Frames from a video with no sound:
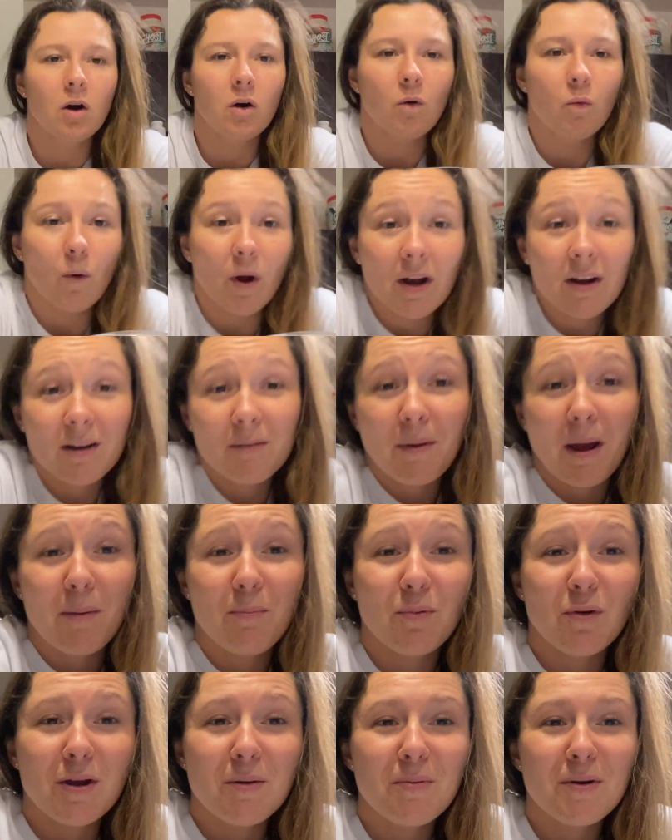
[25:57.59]
Where did my
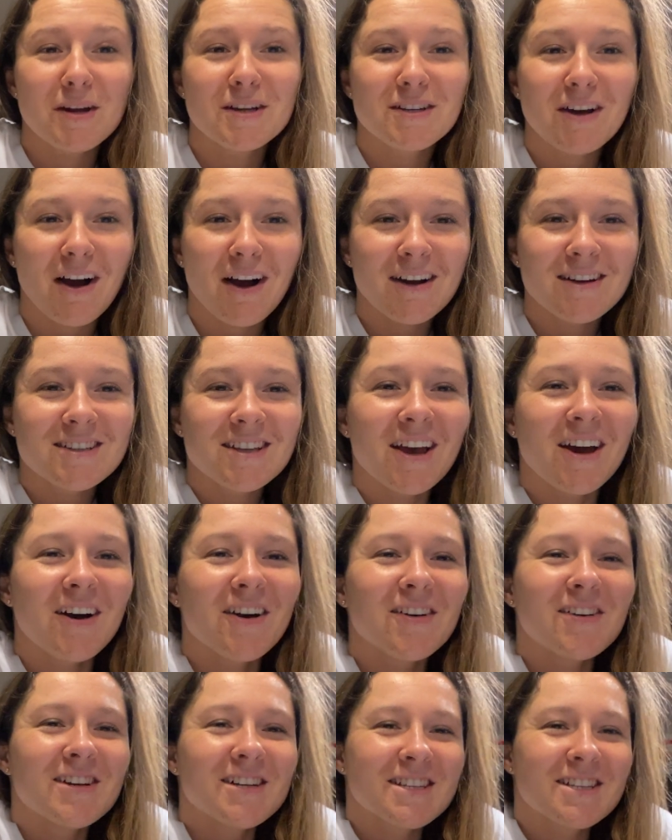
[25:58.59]
pre talks
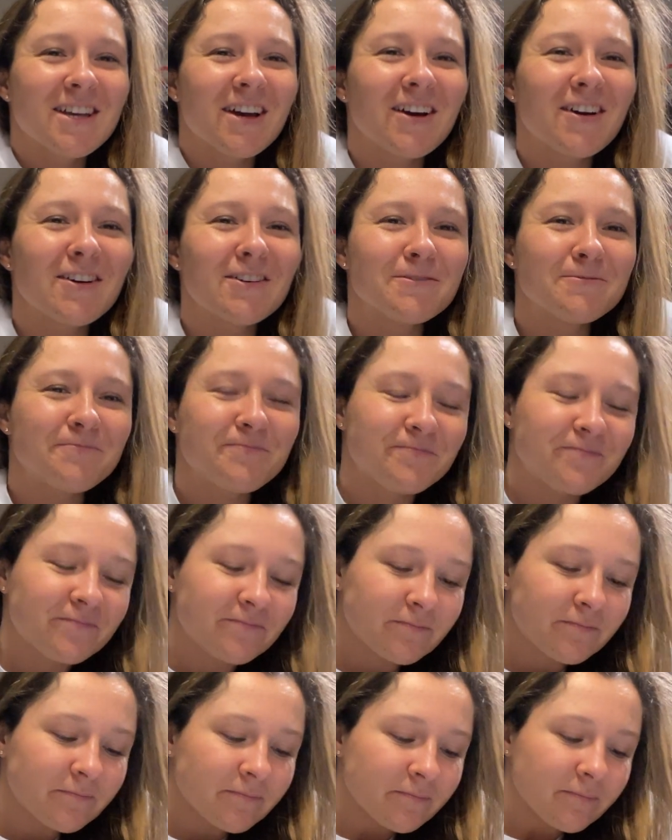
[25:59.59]
go? So
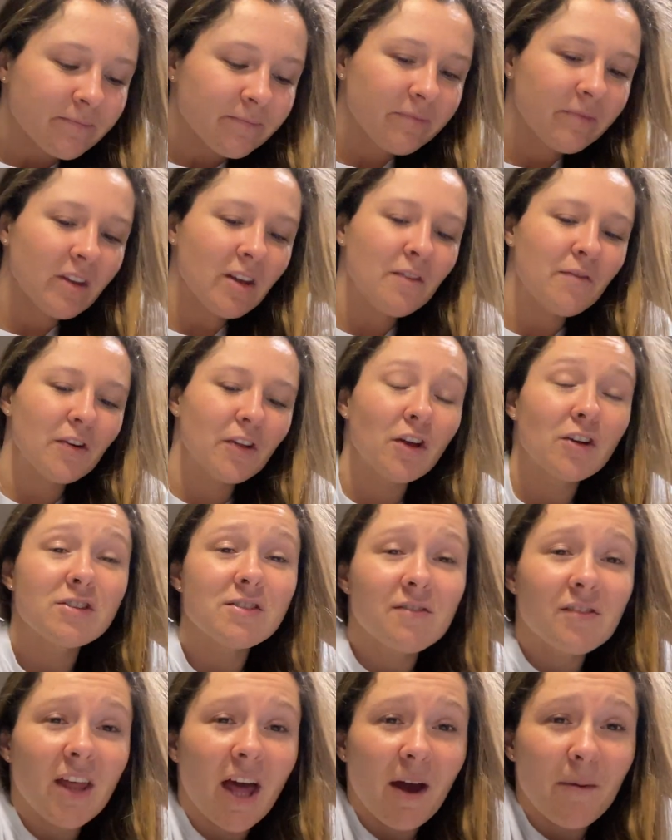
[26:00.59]
for those
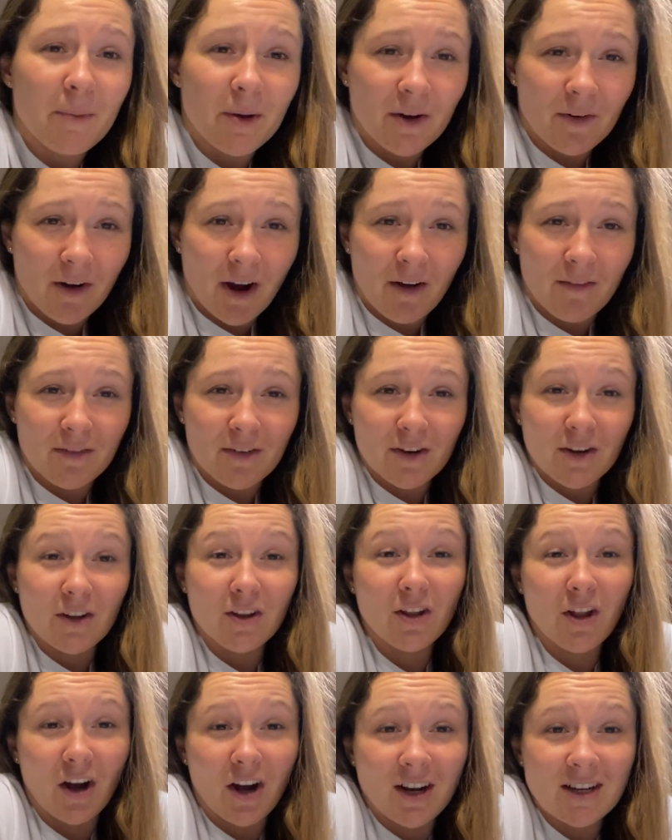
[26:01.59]
of you that have been around for a
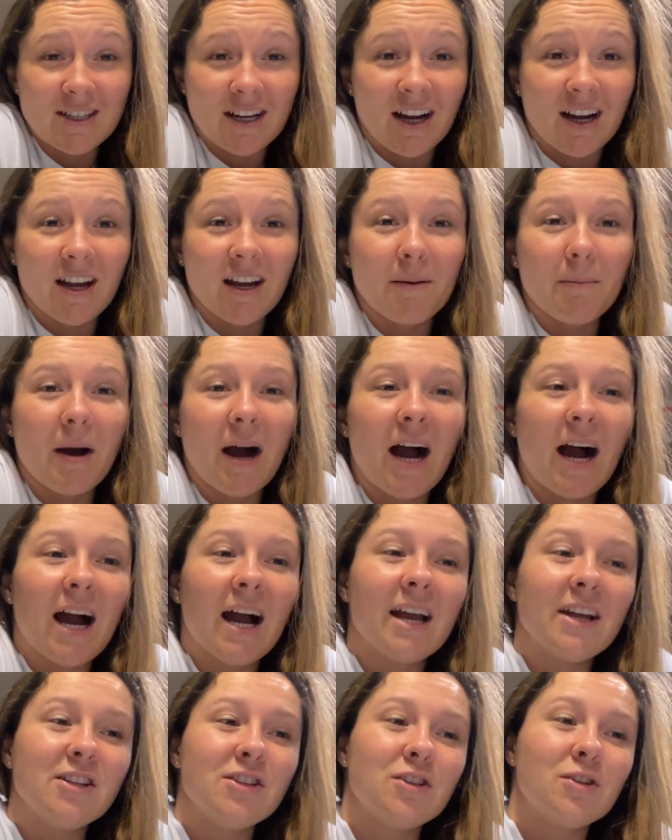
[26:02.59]
long time,
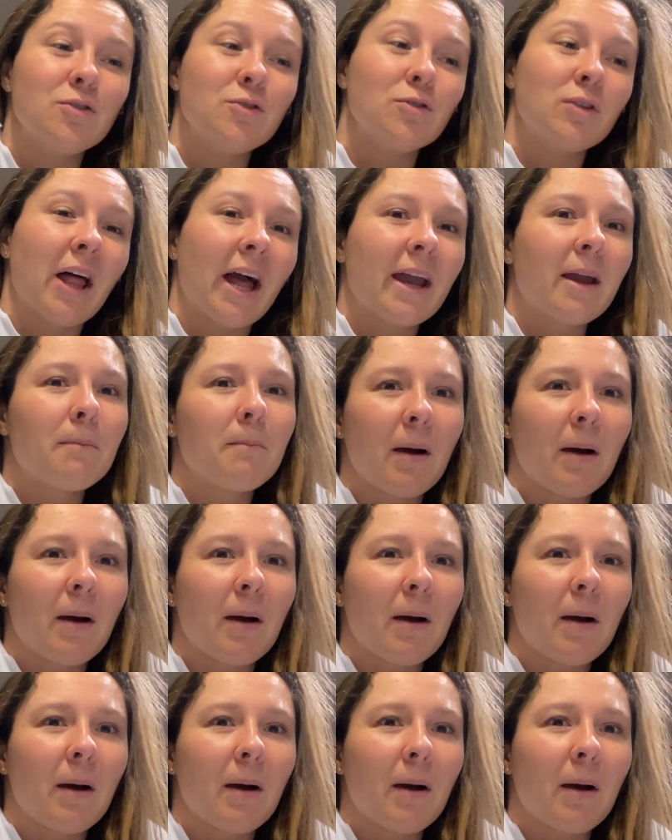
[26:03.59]
I do like